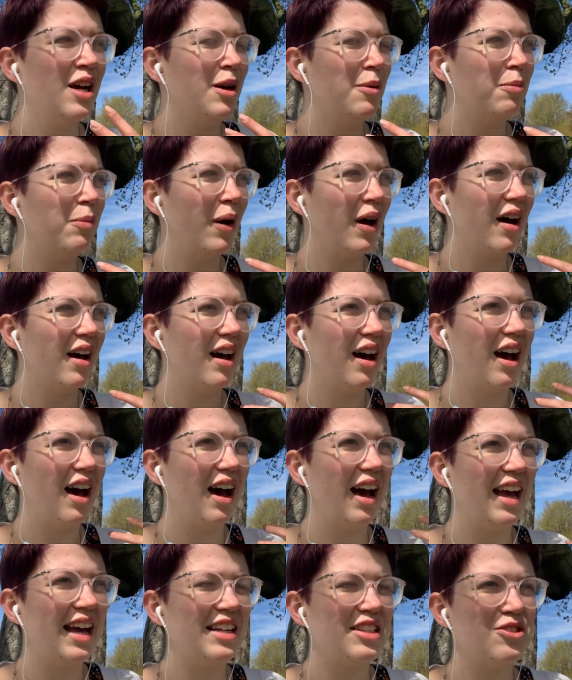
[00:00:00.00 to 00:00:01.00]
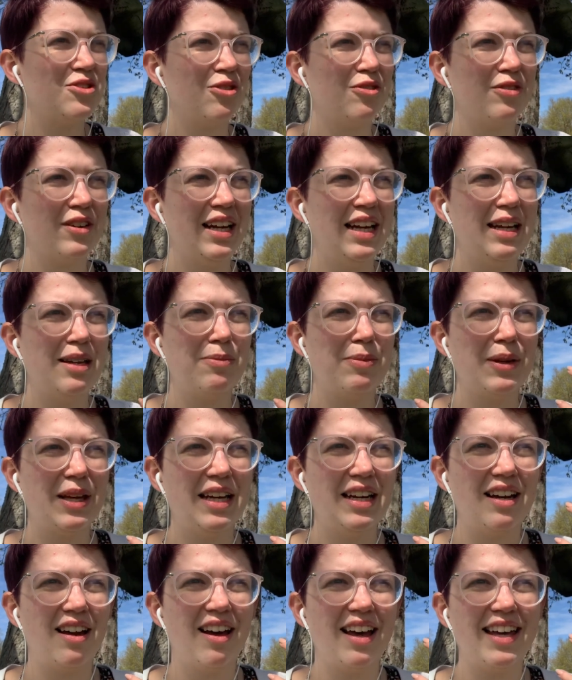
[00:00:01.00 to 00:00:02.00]
but it's not really
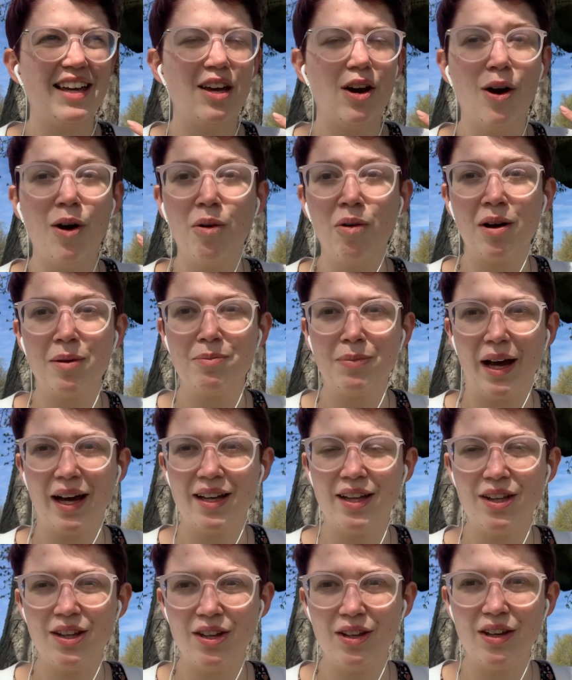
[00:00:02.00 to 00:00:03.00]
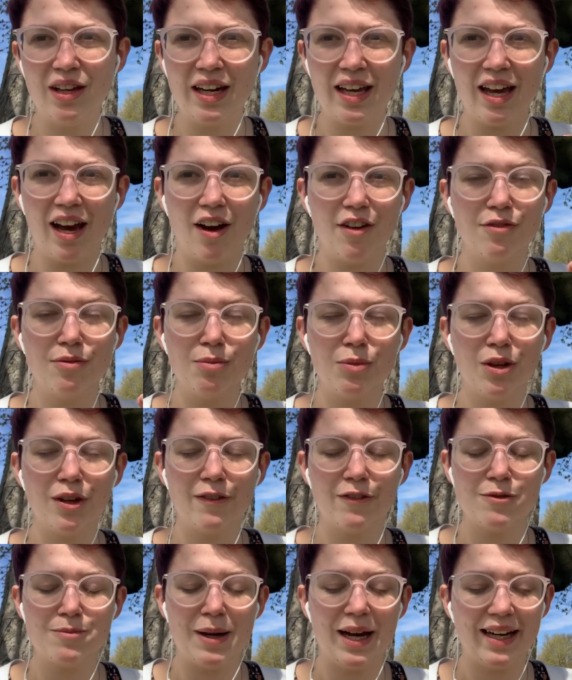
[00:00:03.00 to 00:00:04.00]
been like, oh, I'm back at uni, I've
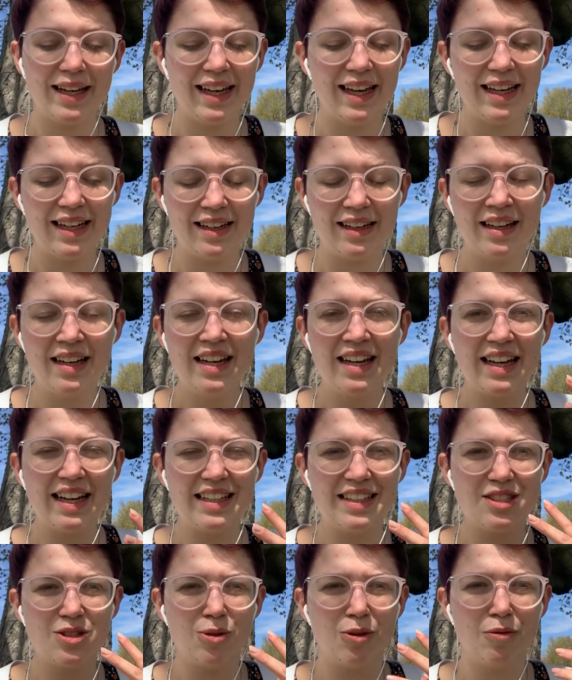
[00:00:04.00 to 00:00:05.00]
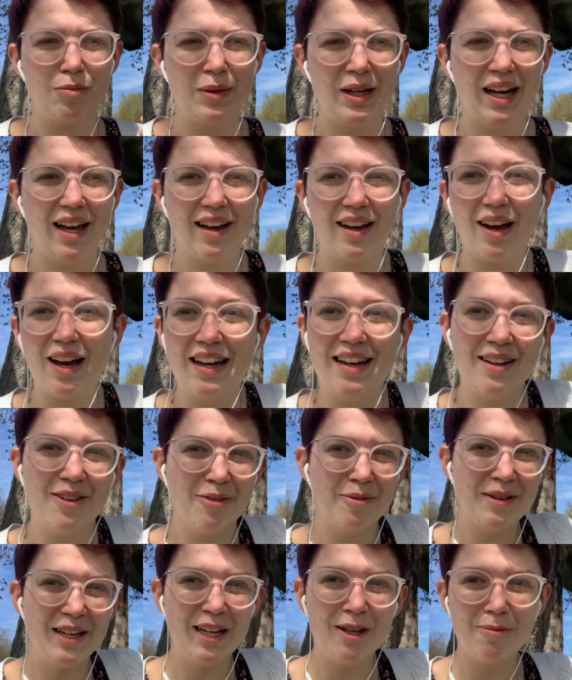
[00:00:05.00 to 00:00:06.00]
moved back in. It's sort of been like a little
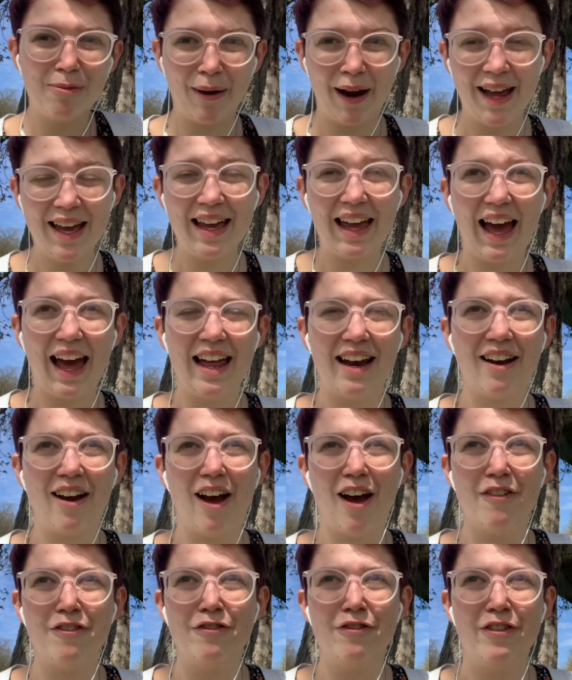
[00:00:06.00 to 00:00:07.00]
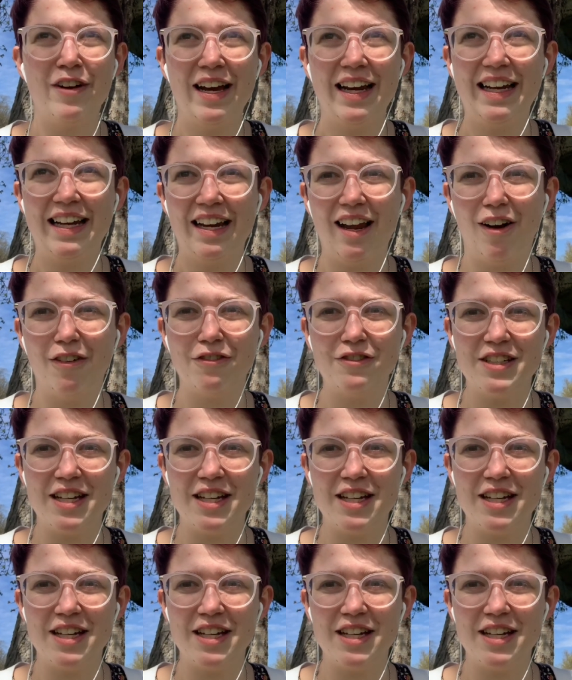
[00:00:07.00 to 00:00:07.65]
mini break, and I've really loved